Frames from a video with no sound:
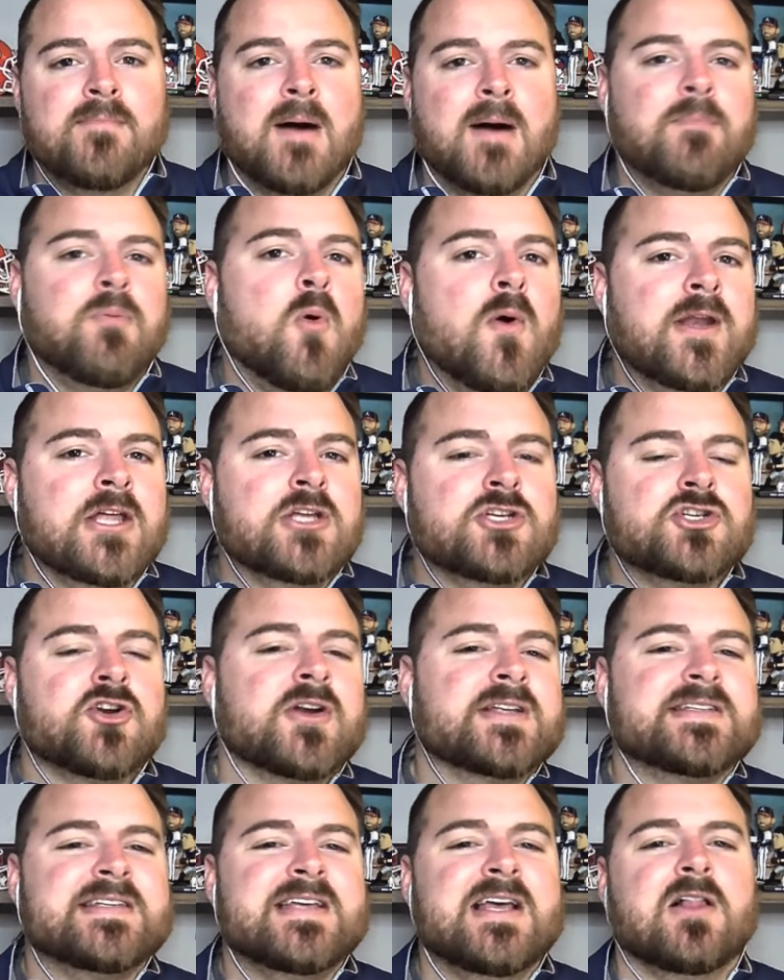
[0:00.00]
My point is you're
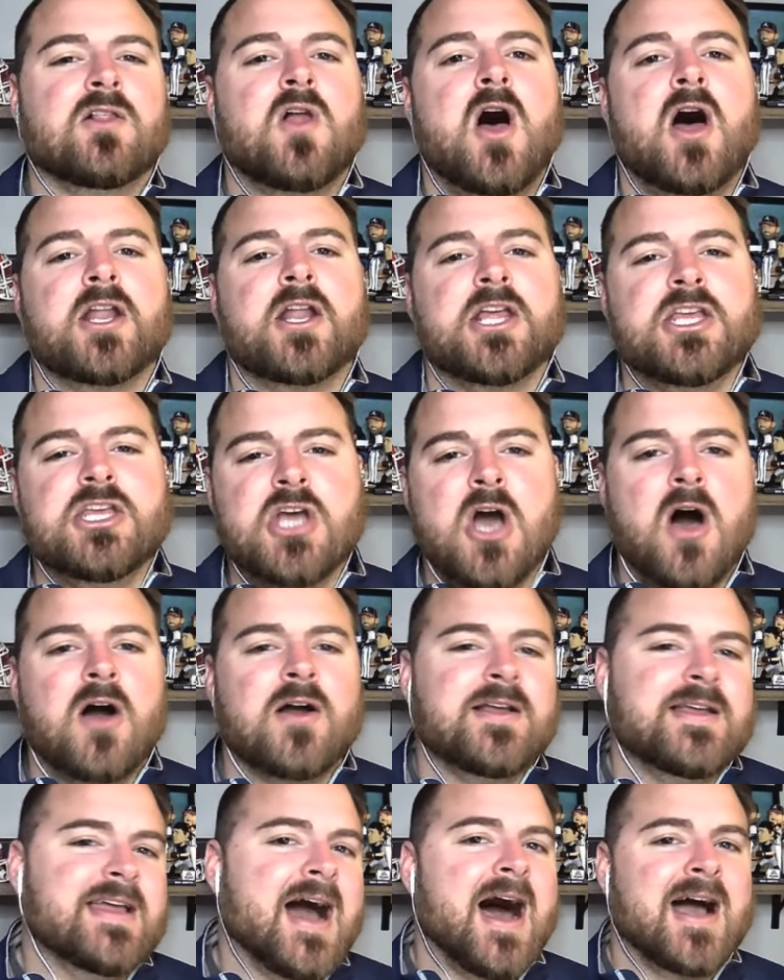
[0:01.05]
going to see a lot of
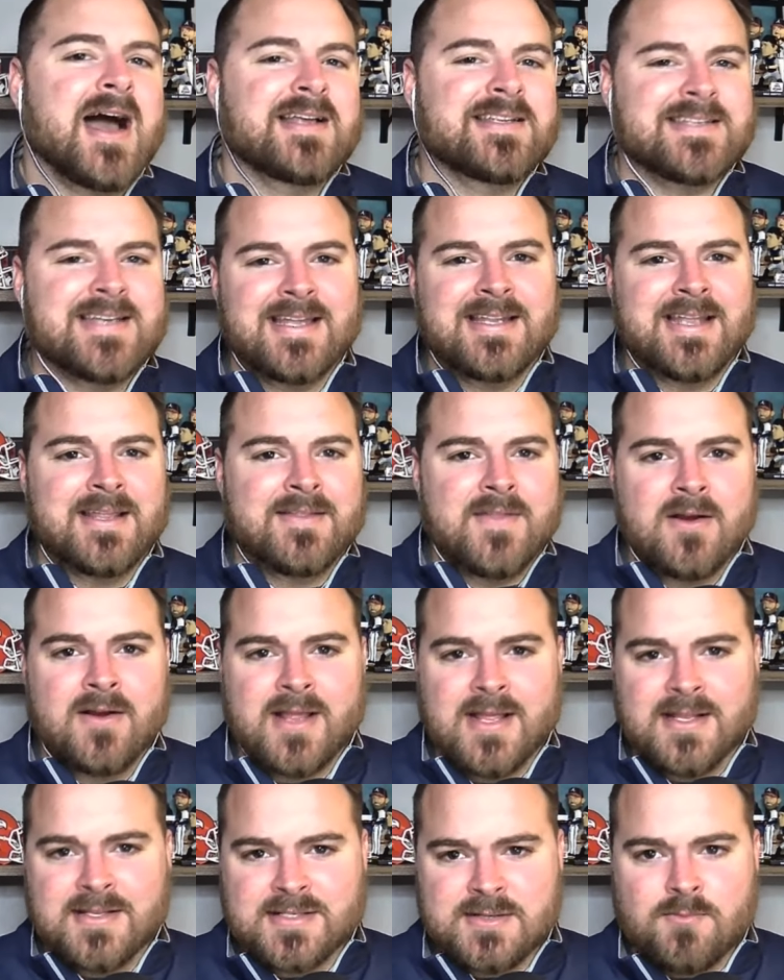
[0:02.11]
young guys getting in there and
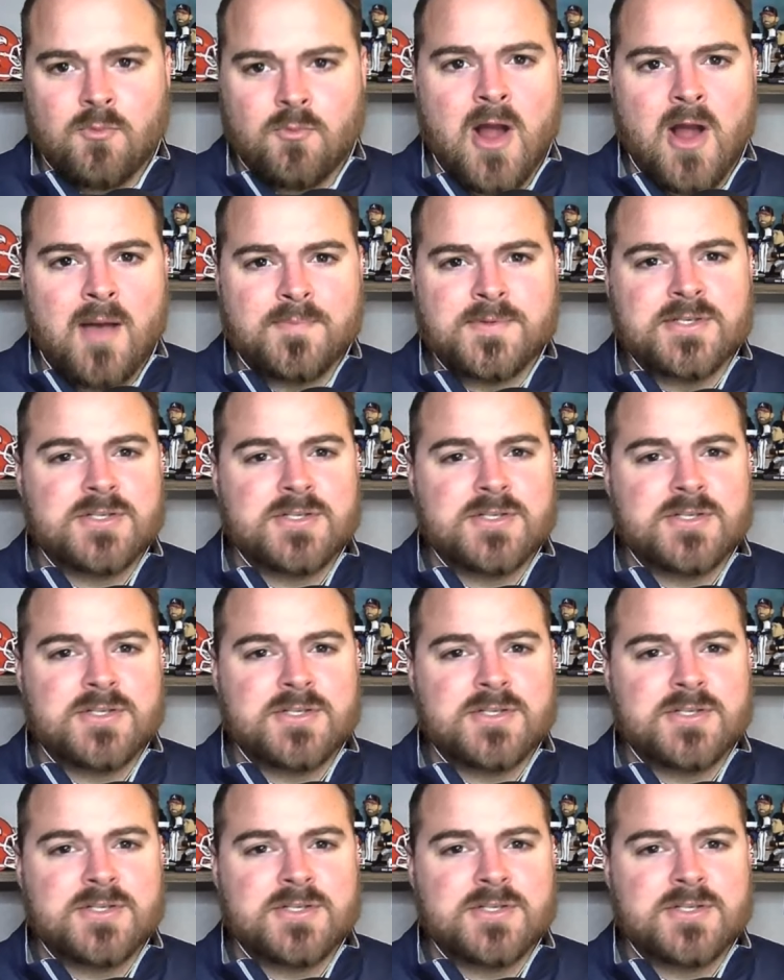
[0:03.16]
getting some reps.